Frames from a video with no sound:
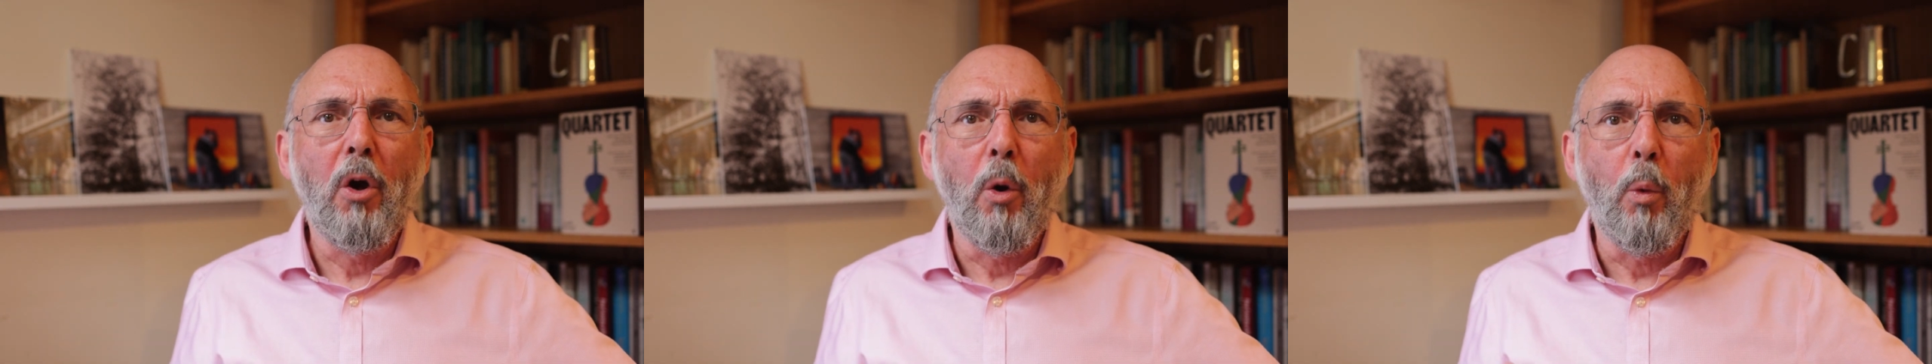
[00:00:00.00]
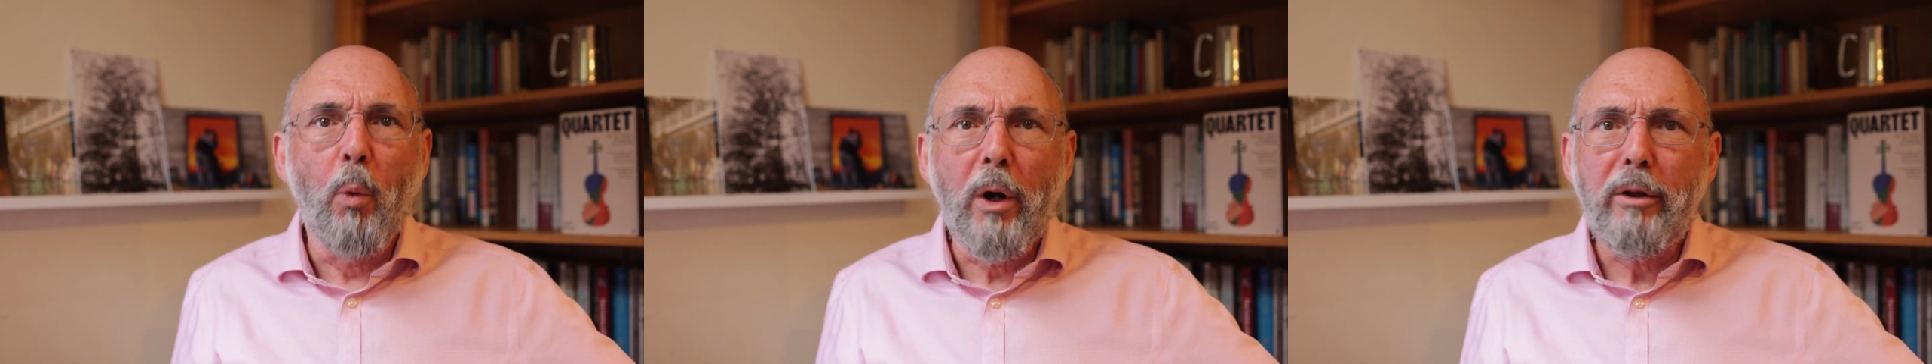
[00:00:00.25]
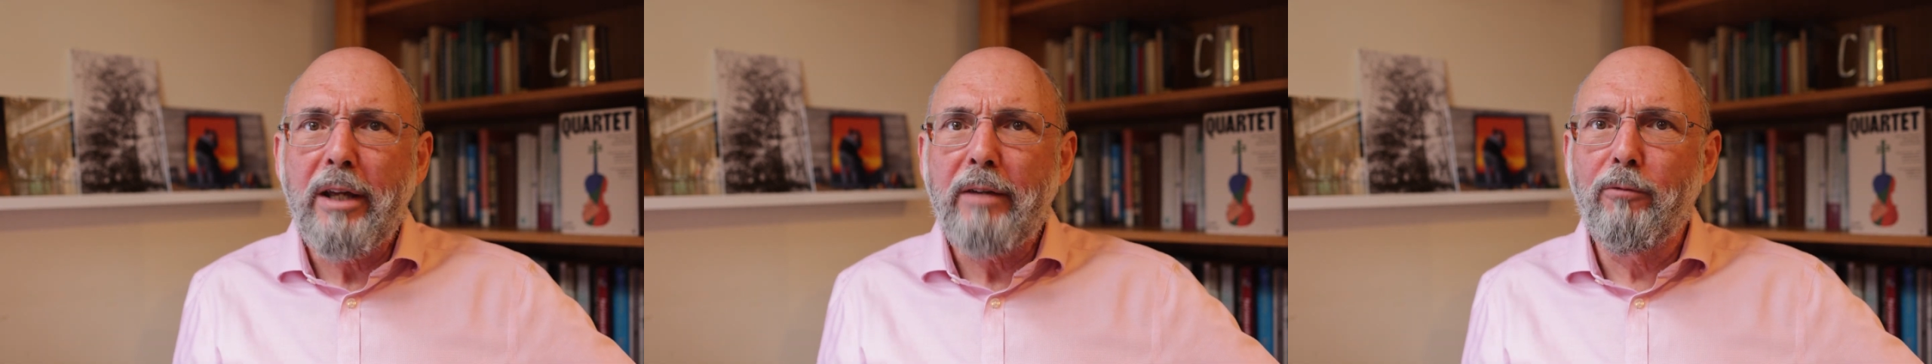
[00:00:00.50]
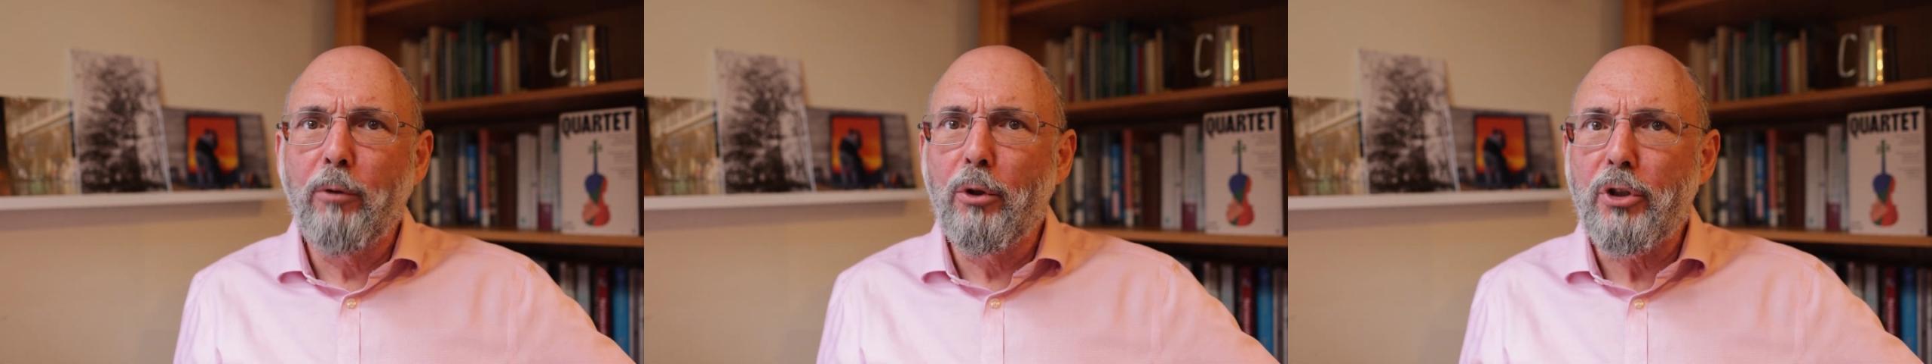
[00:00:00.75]
where they
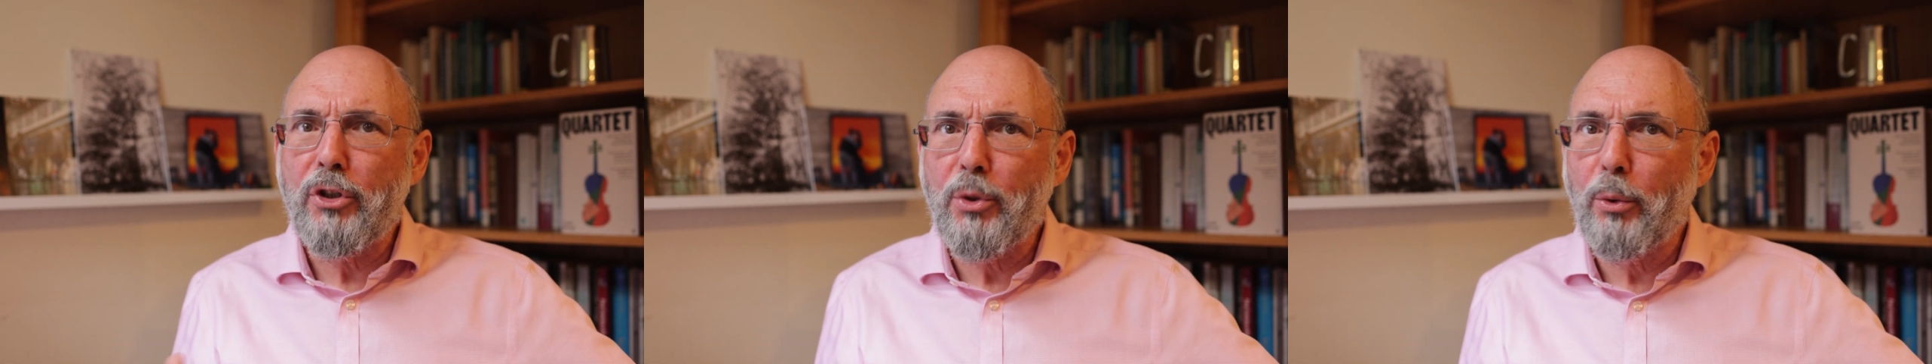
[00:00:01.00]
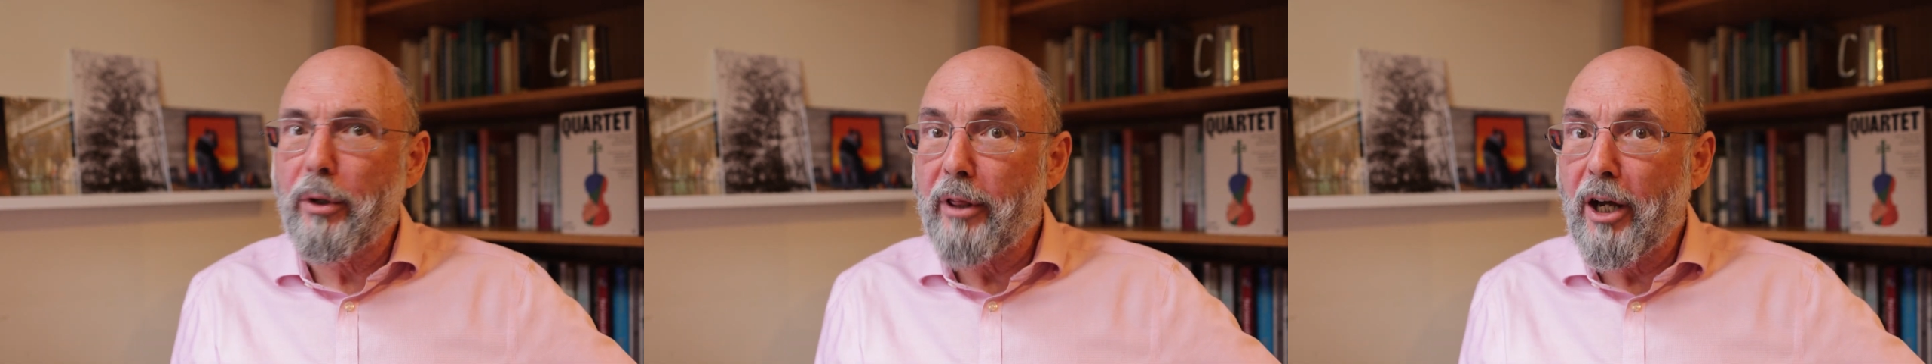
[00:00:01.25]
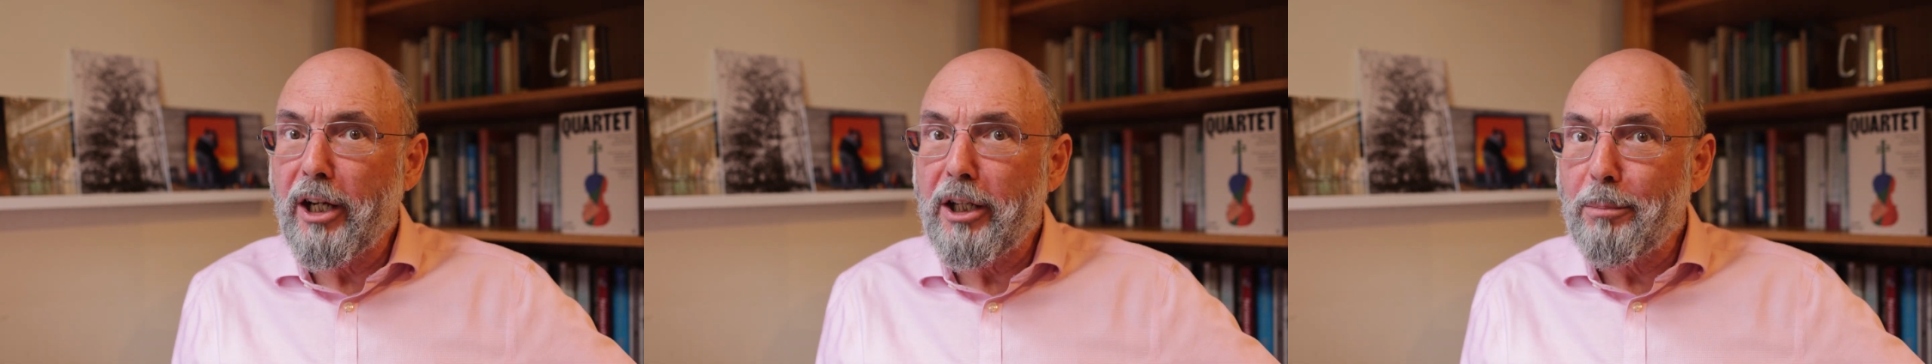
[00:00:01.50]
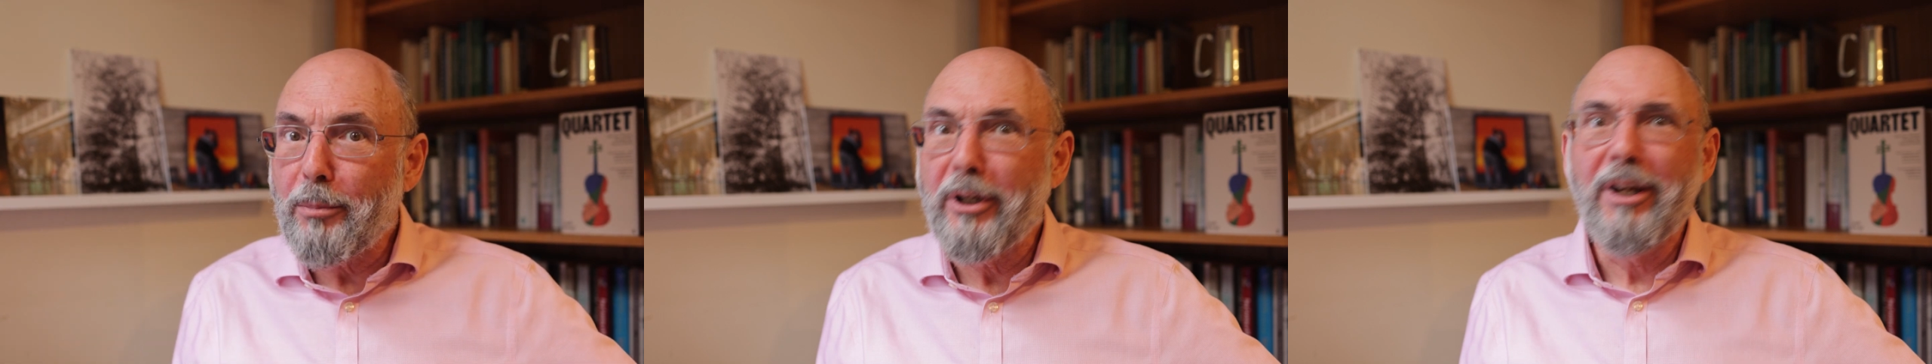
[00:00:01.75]
fall short of the
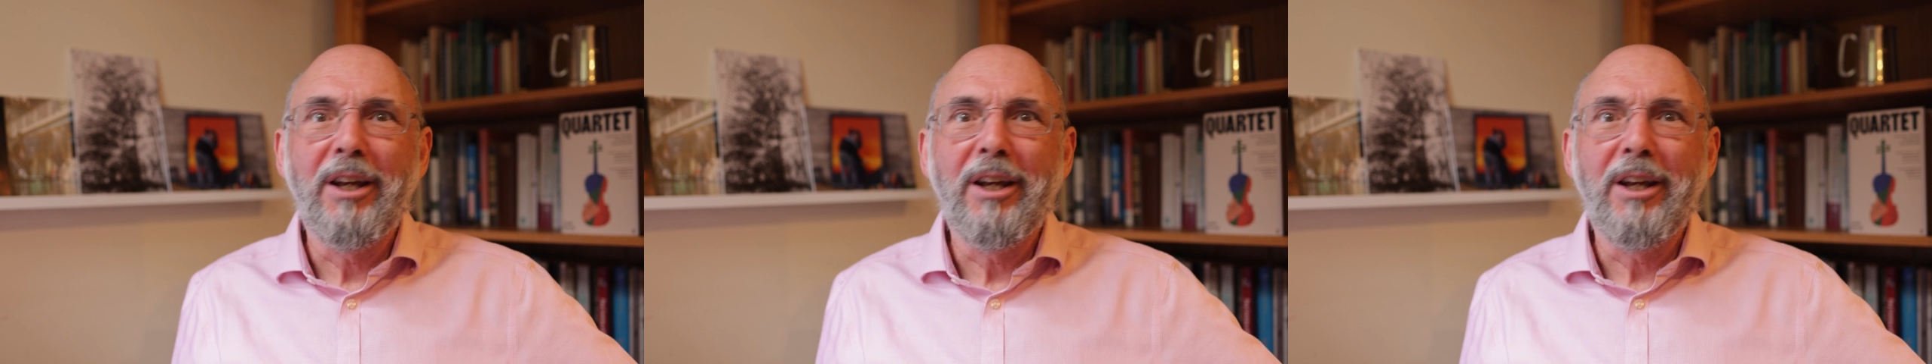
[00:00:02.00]
hype,